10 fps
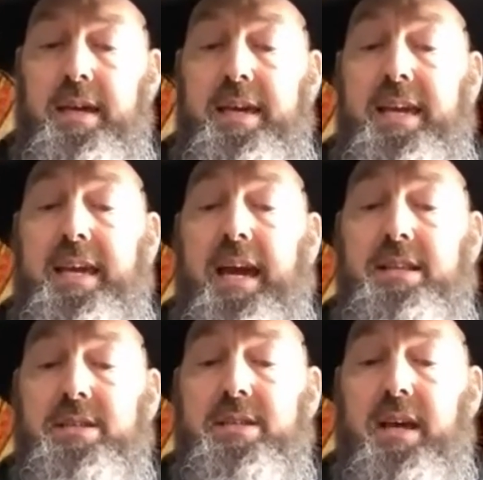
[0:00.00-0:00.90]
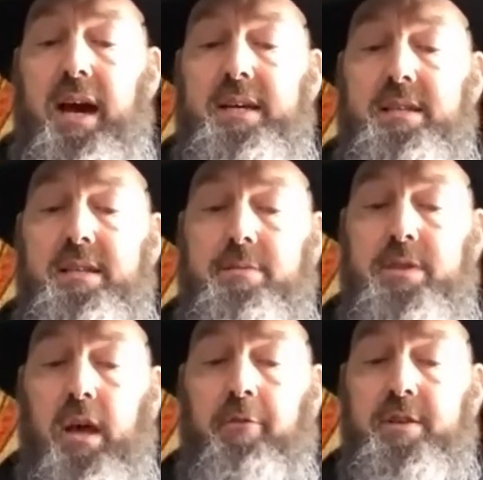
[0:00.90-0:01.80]
He had disguised
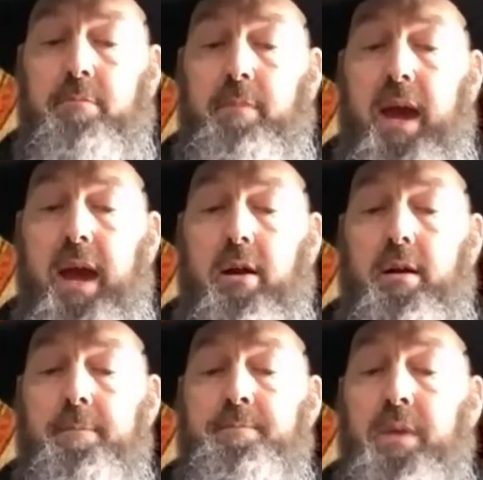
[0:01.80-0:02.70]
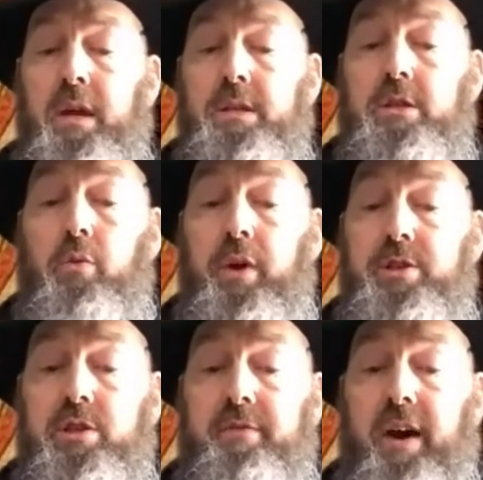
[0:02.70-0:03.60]
himself as the mare, to
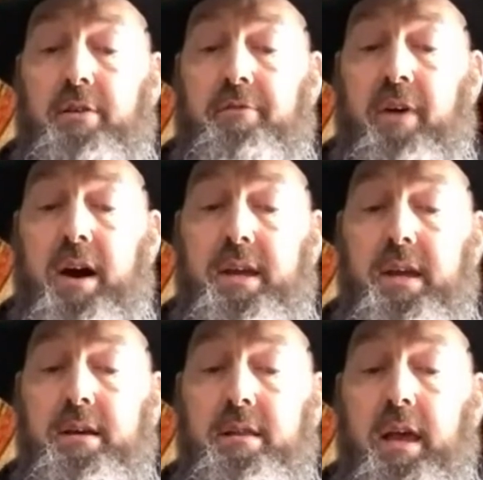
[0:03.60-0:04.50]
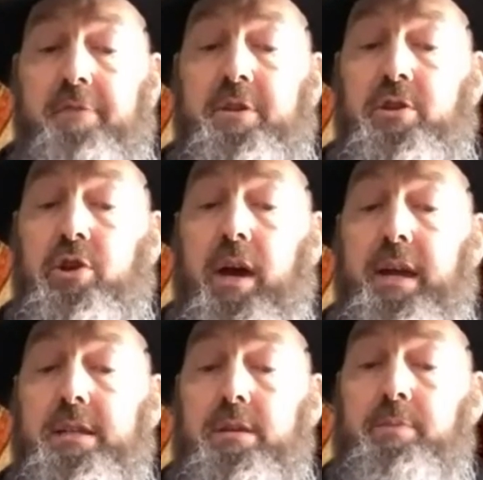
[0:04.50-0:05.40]
which Svadilfari left the
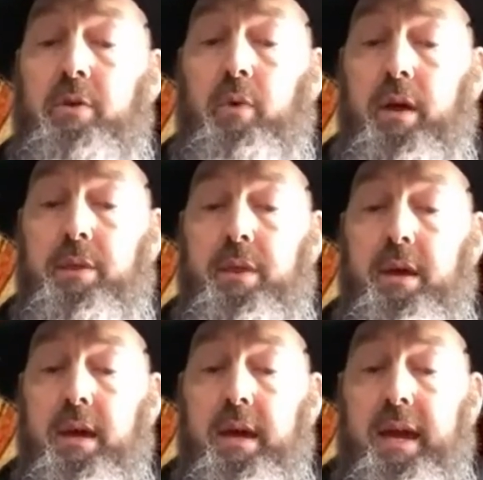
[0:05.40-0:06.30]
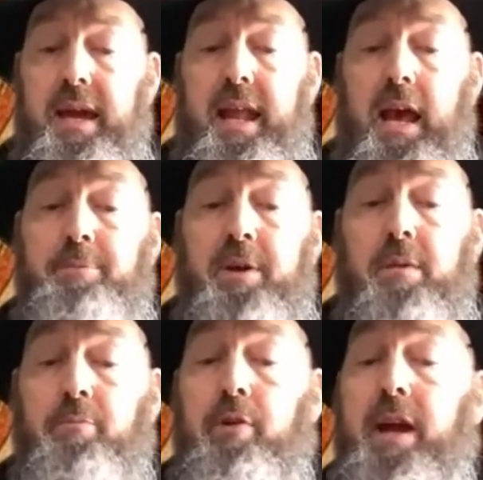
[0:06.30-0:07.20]
giant to be with, and had
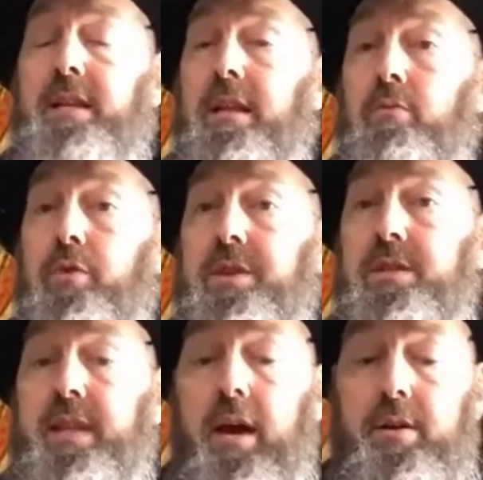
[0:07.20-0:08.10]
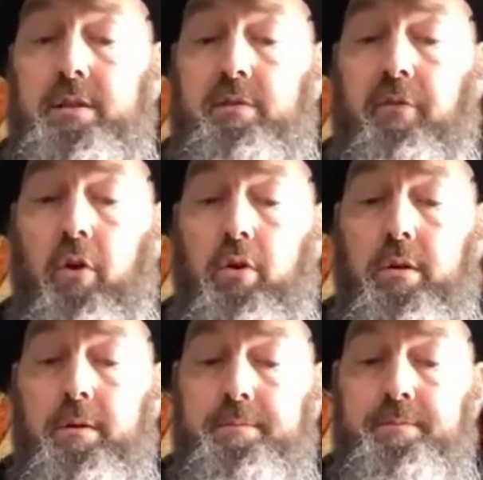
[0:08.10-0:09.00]
become pregnant with the stallion's foal.